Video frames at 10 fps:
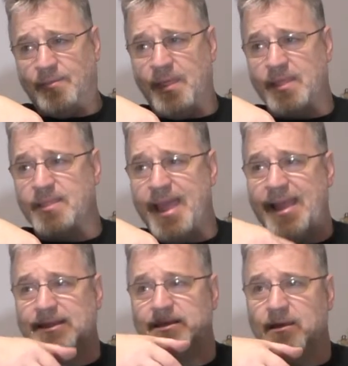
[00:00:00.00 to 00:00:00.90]
things
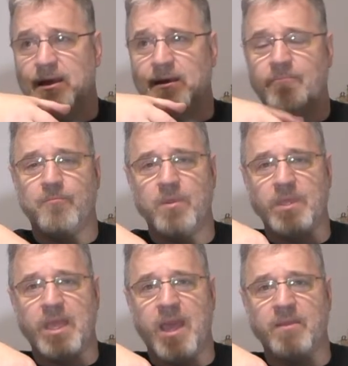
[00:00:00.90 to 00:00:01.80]
that
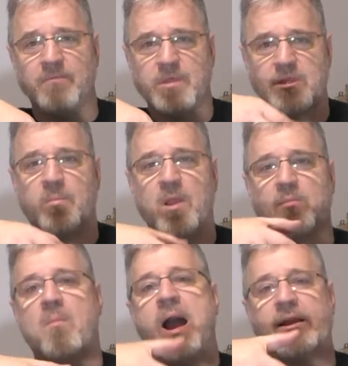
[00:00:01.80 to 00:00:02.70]
really kind of
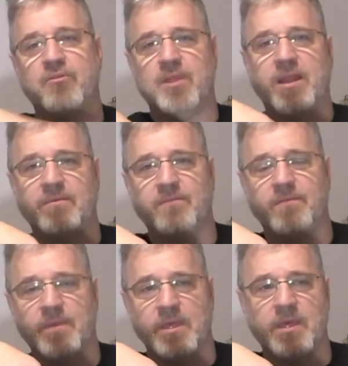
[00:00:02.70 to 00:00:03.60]
spark my
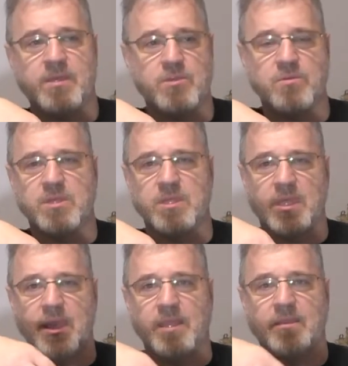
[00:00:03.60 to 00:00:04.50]
creative juices
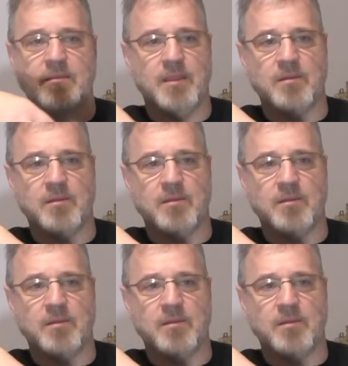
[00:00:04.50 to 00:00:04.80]
and get